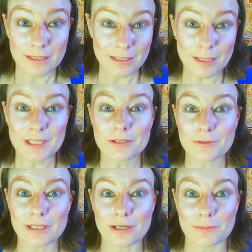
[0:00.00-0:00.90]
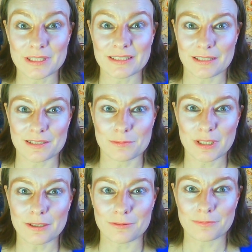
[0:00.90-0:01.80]
Let me know in the comments section
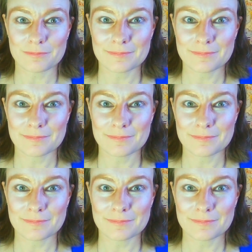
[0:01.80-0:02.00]
below.